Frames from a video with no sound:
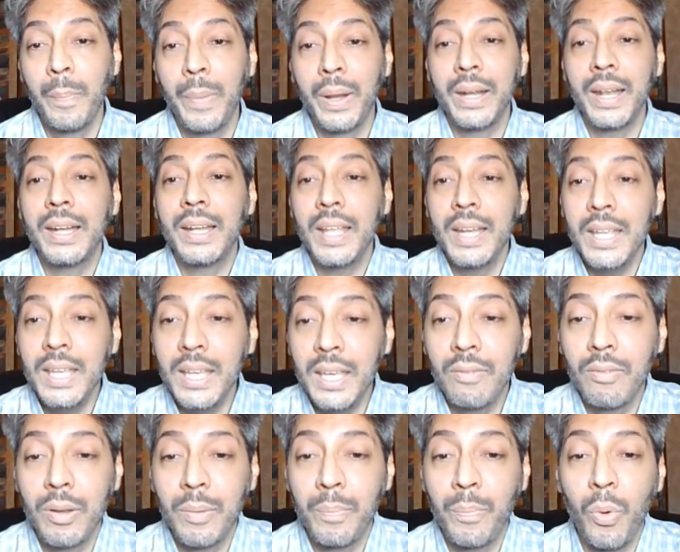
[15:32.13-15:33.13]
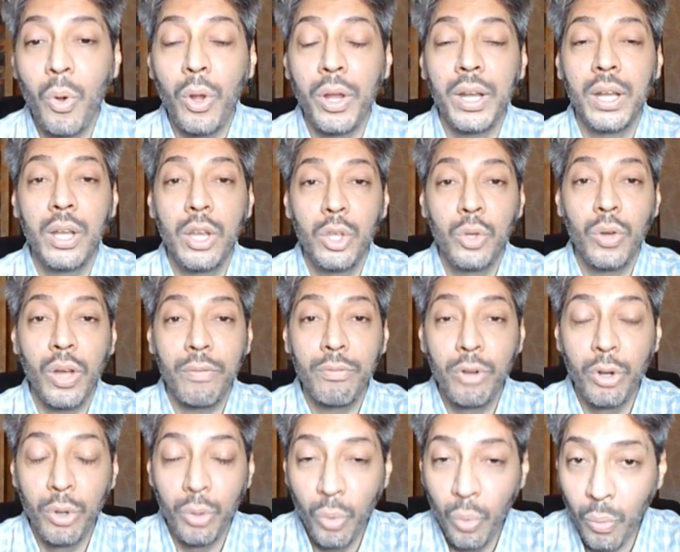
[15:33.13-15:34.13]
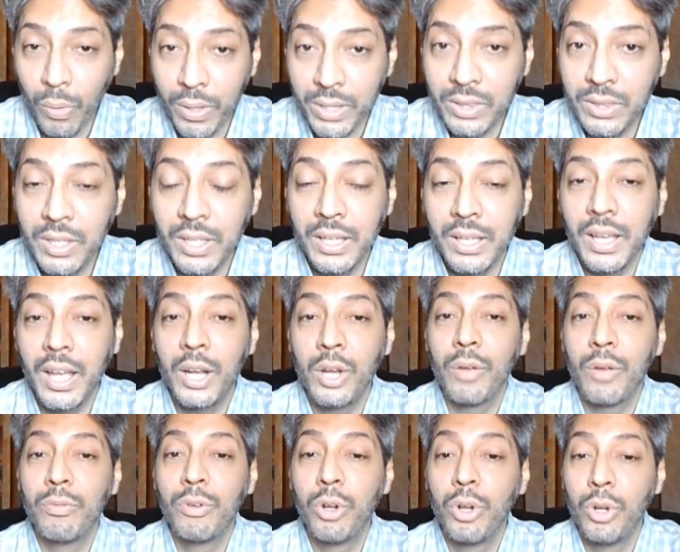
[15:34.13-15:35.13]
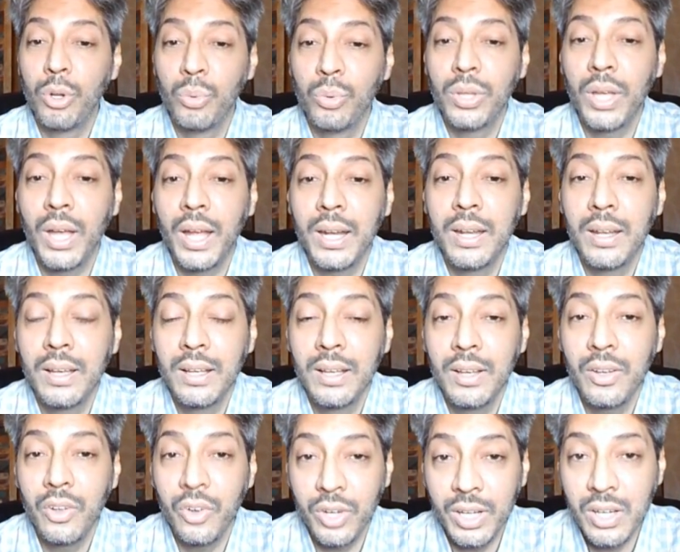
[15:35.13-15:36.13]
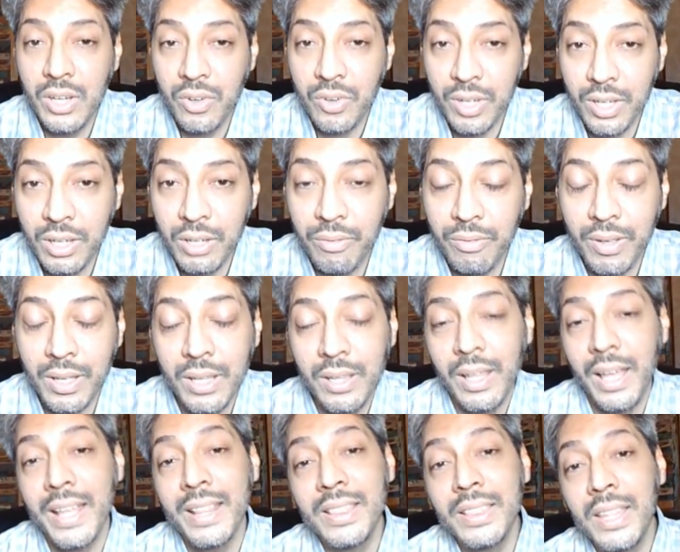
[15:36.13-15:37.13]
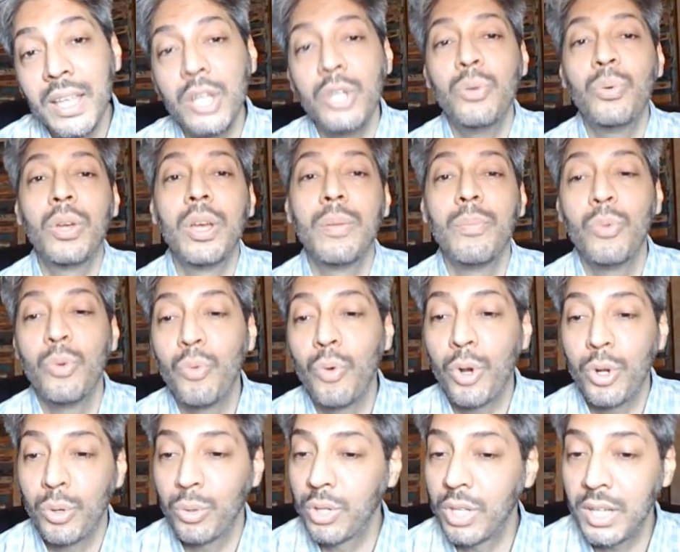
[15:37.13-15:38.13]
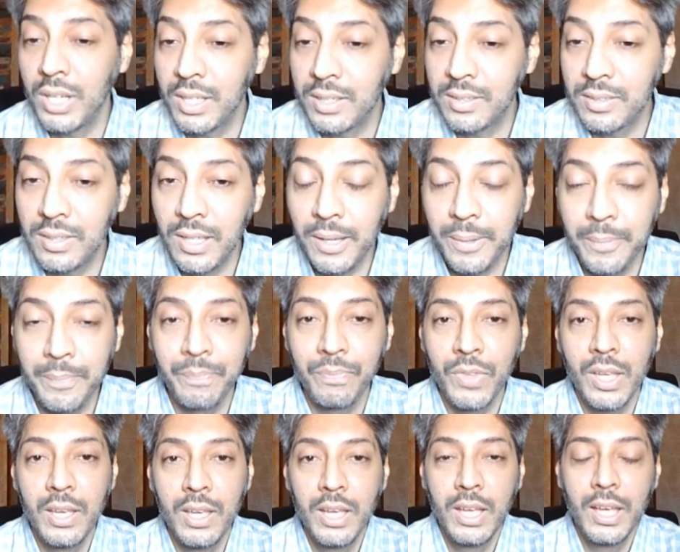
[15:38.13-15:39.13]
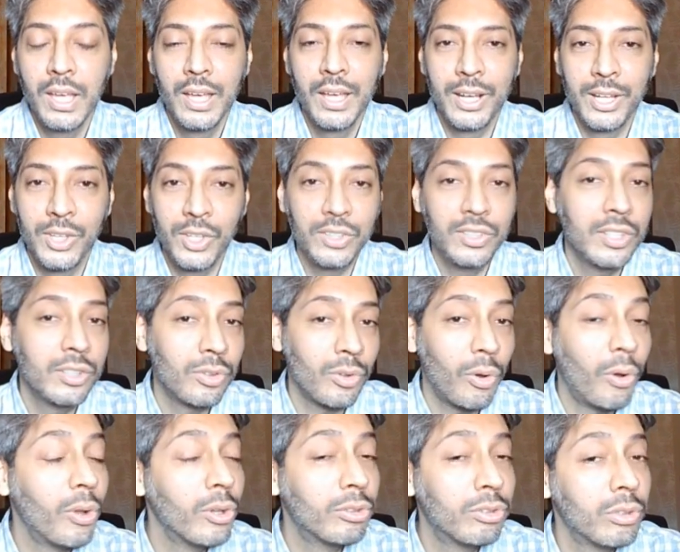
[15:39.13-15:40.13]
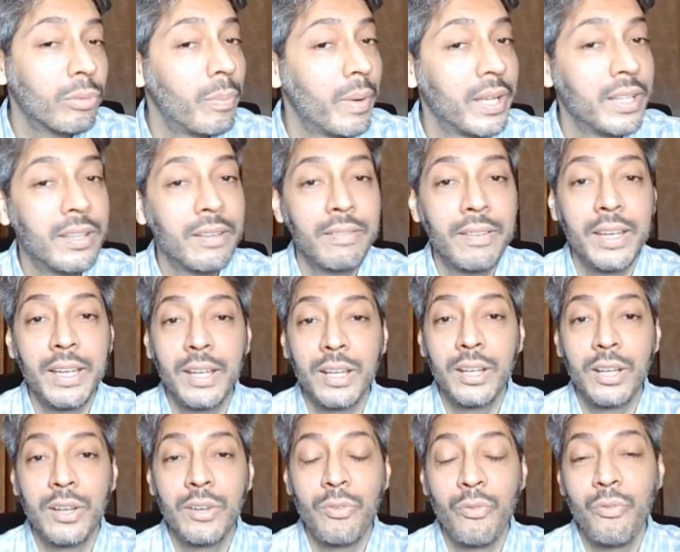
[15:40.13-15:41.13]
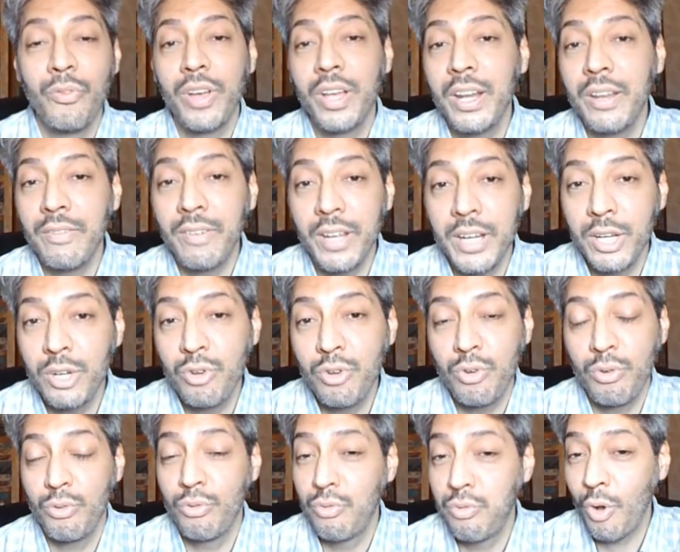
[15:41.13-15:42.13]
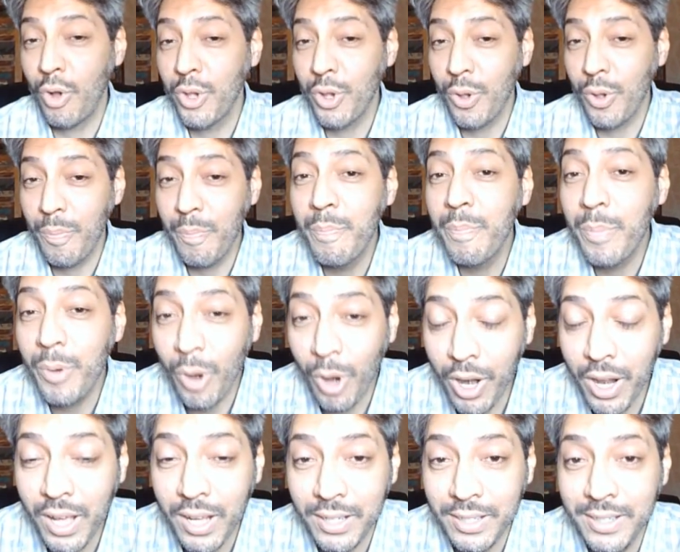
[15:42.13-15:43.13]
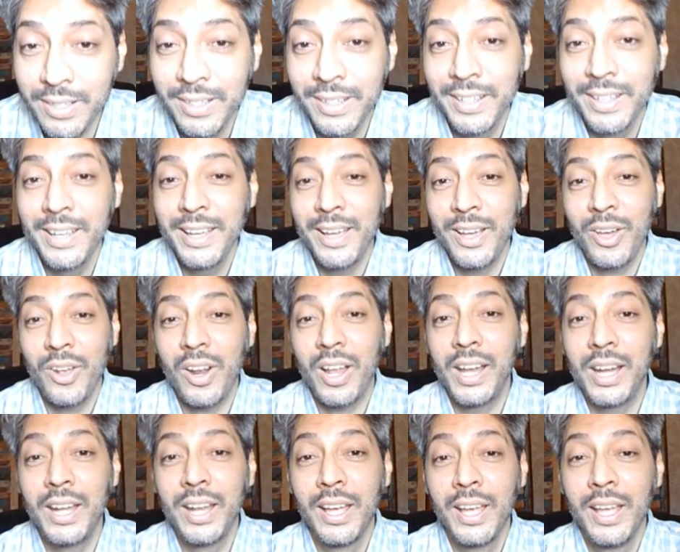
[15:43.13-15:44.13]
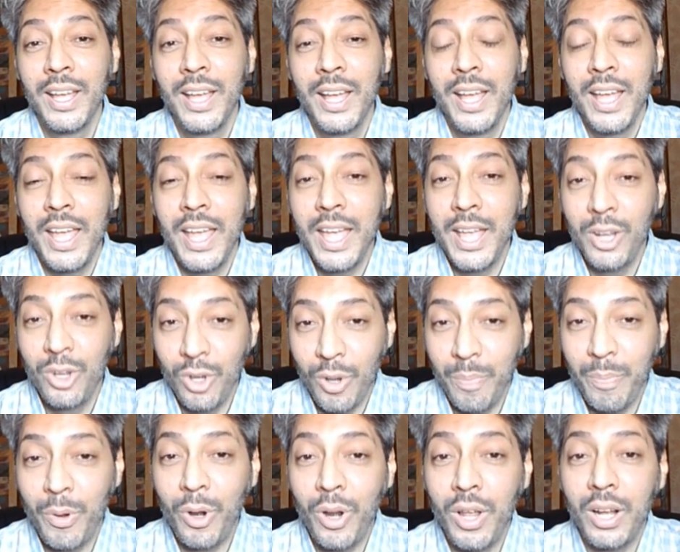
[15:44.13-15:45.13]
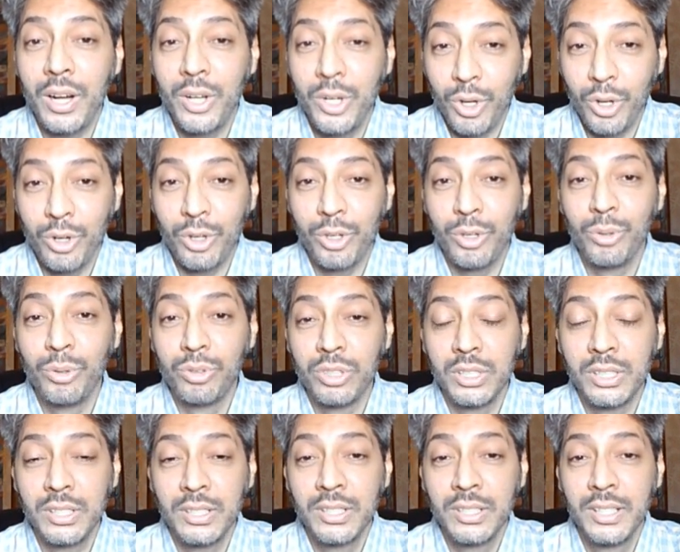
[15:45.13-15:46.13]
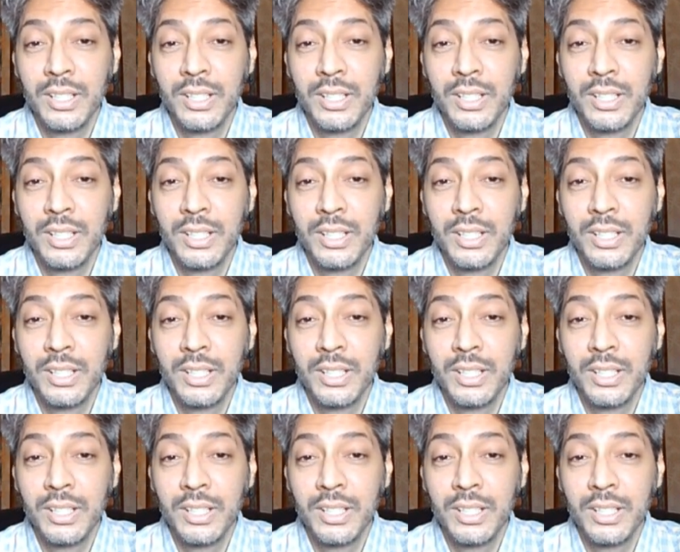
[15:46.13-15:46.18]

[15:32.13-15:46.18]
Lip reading: but at any given point, you have to do one thing and you have to do that really, really well. And then you can move on to the next thing. This is also, by the way, very, very true for your product, right? In your product, your user